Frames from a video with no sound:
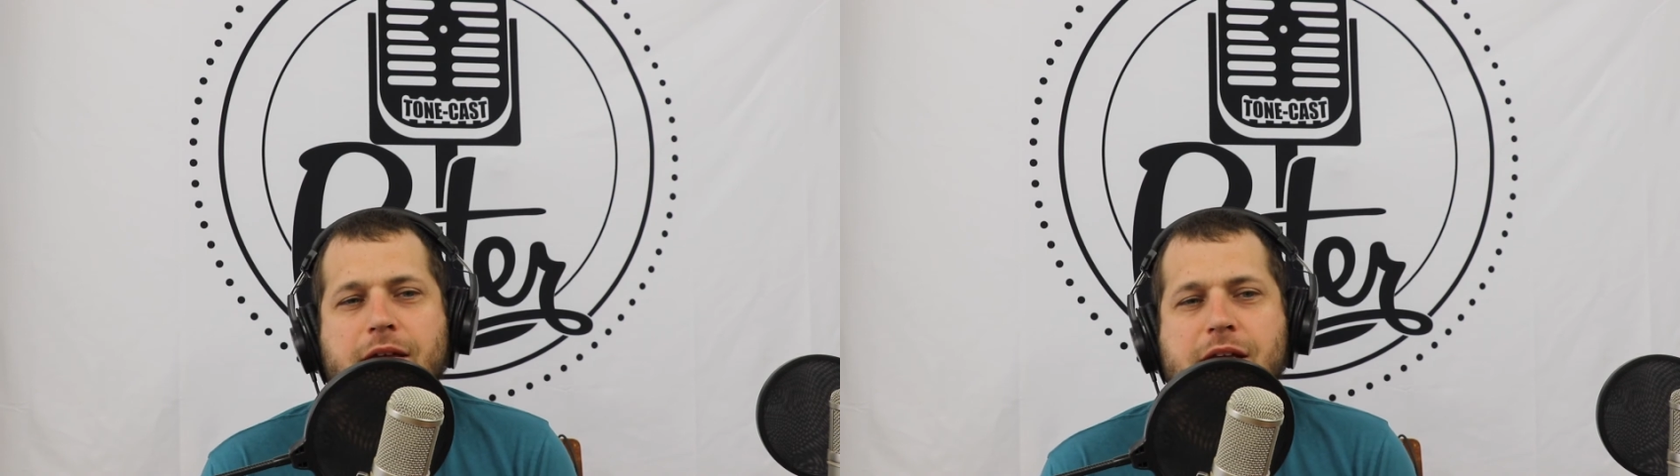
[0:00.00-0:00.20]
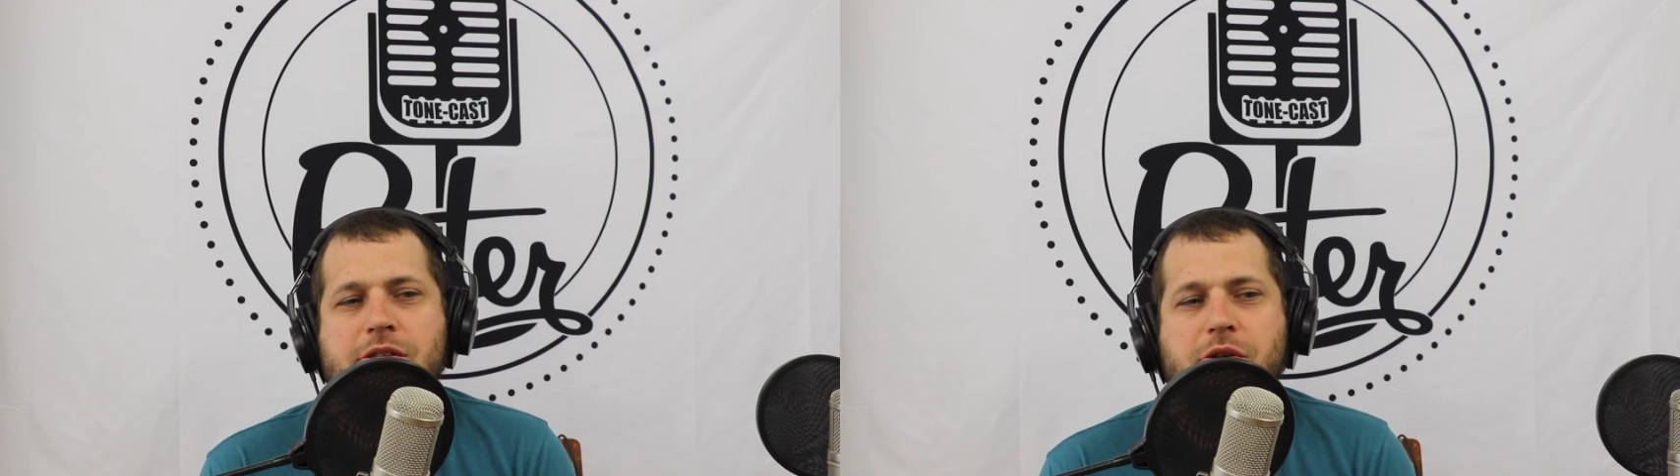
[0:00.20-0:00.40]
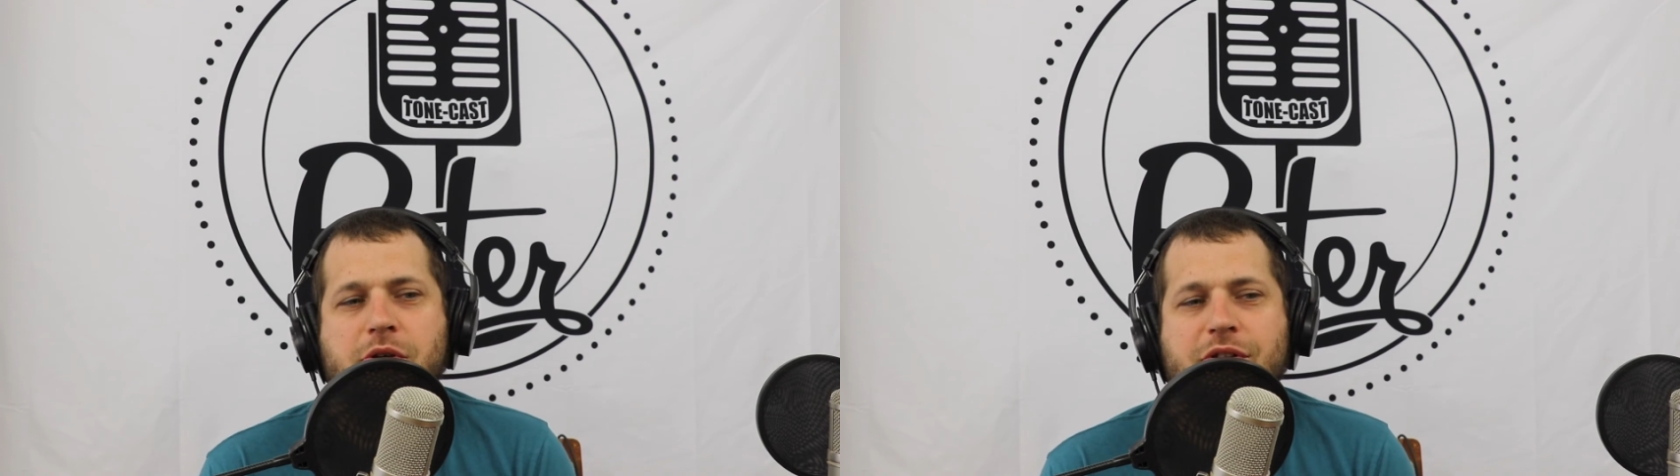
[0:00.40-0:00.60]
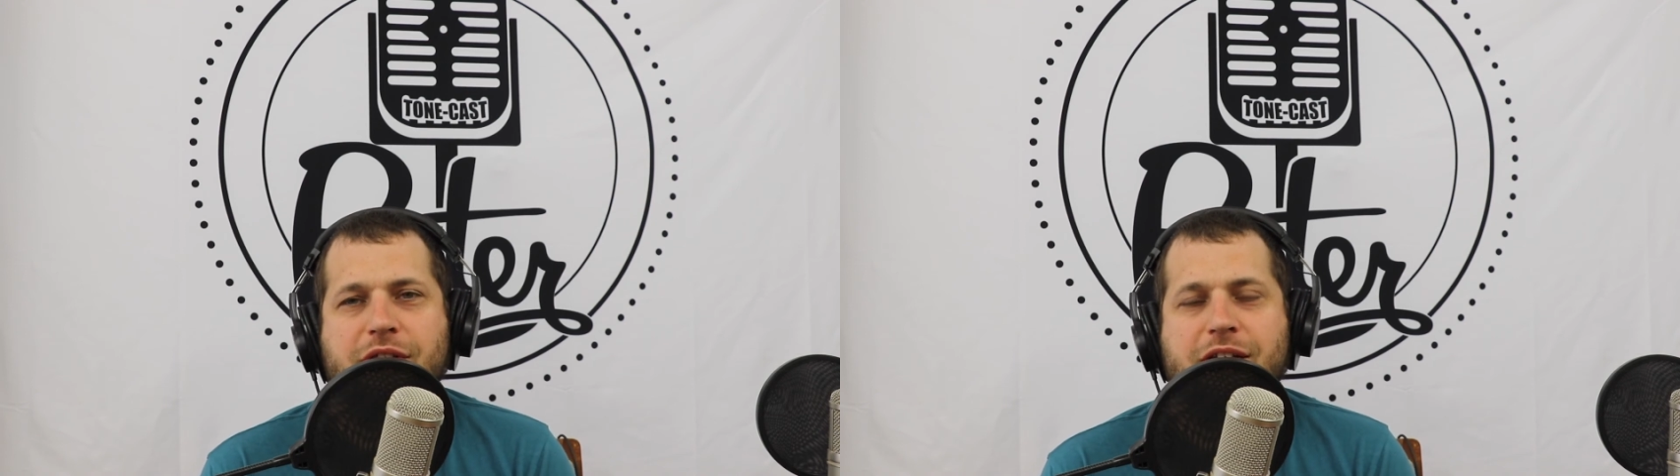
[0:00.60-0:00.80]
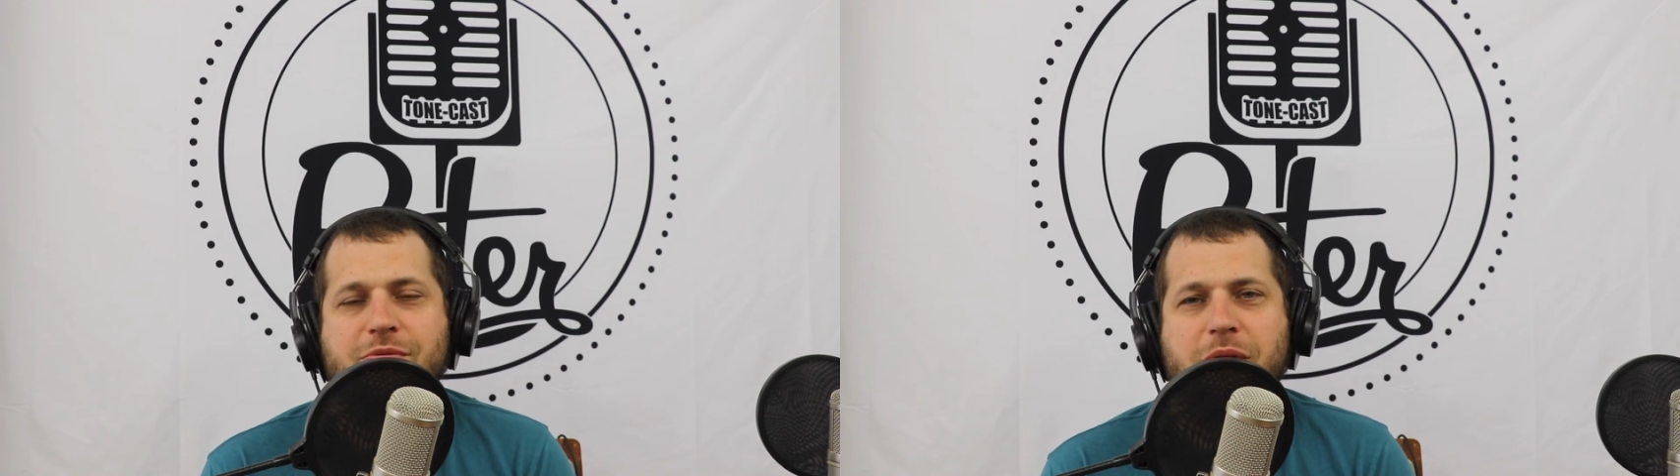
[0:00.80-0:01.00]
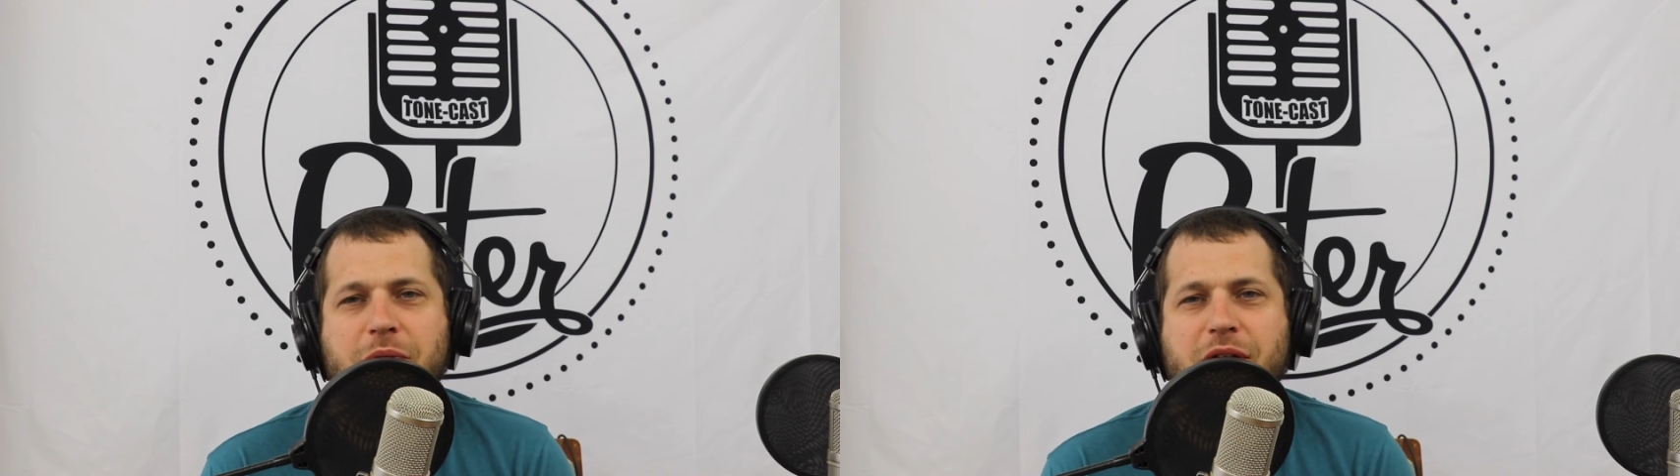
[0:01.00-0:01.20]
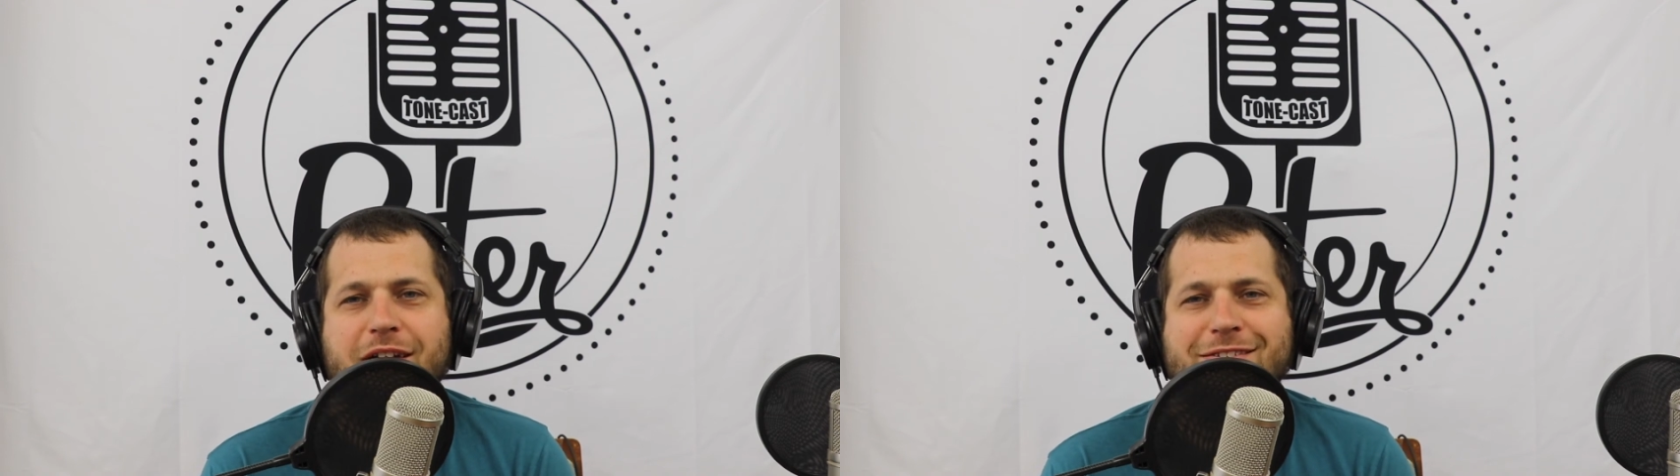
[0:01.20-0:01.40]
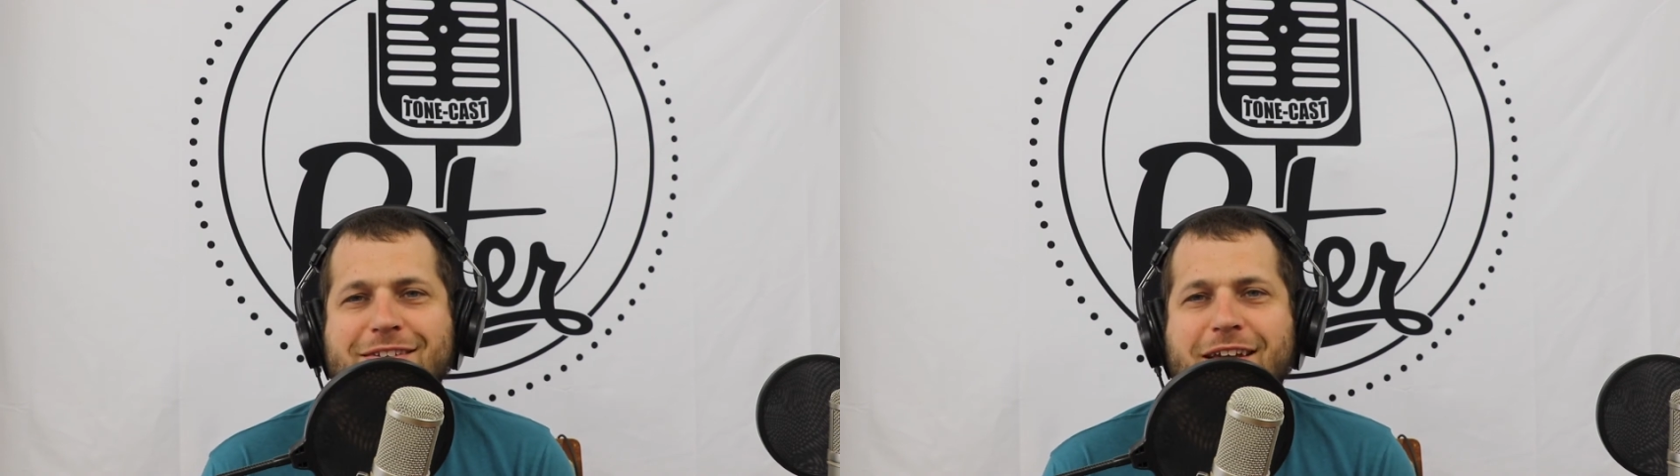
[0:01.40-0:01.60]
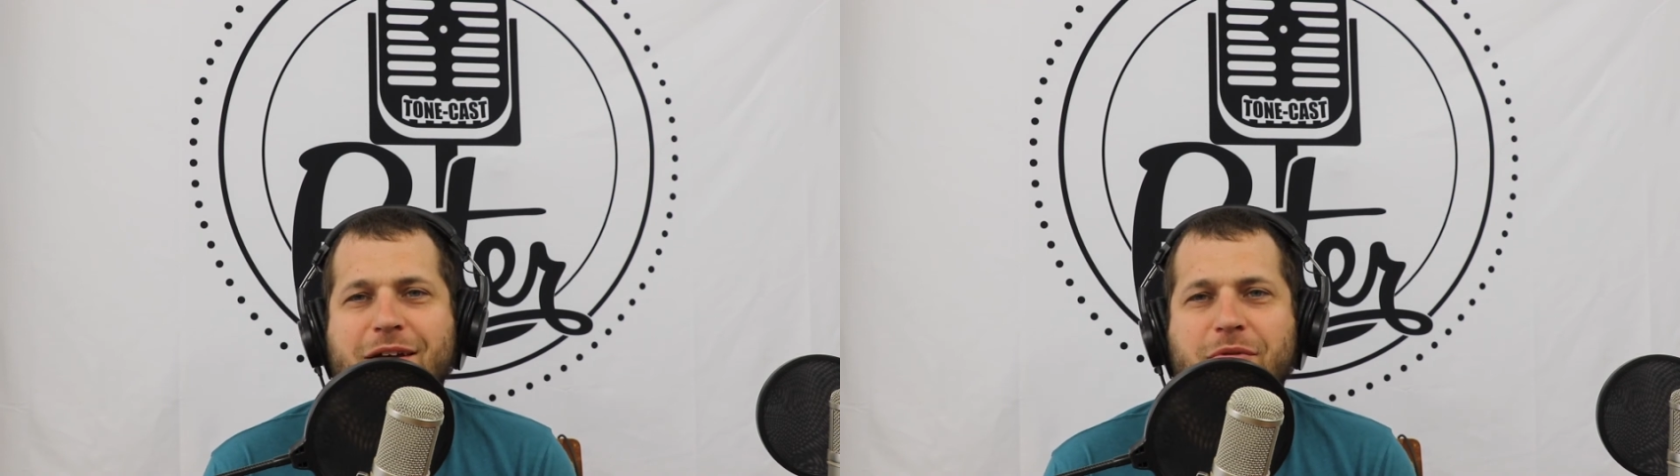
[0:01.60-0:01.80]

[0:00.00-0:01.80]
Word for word: and so that's where we're at today.